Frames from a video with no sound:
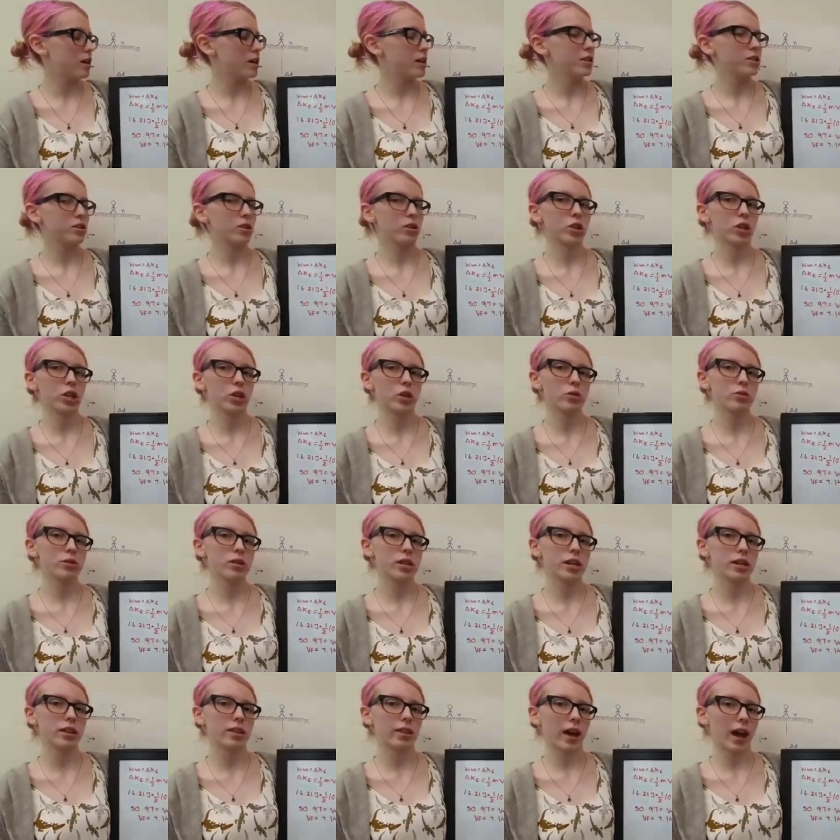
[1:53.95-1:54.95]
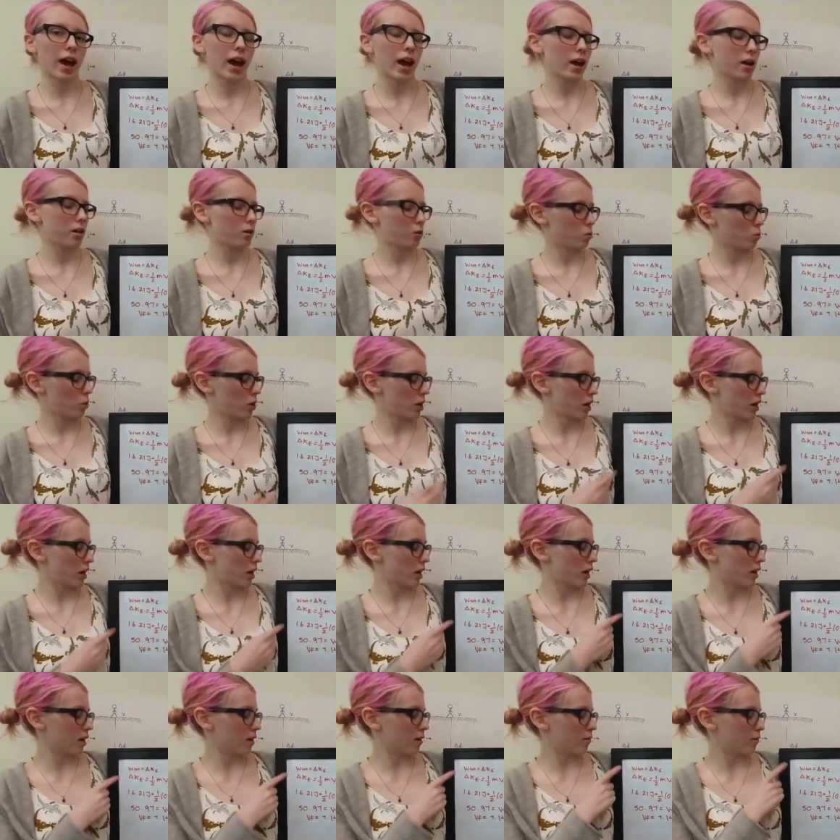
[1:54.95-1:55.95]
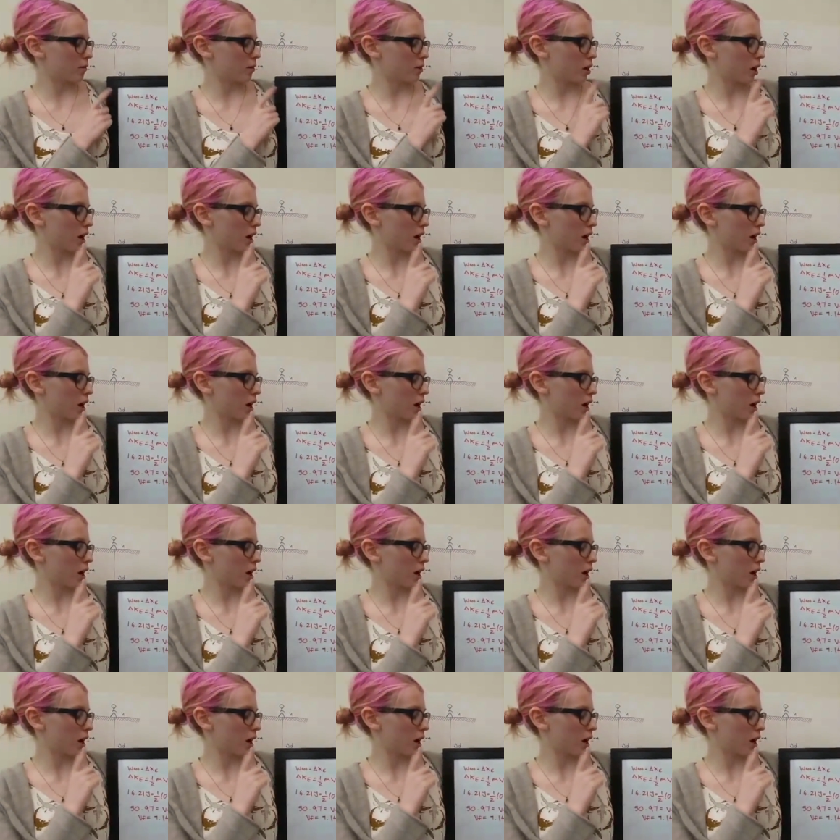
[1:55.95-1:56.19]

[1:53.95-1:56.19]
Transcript: So using that, we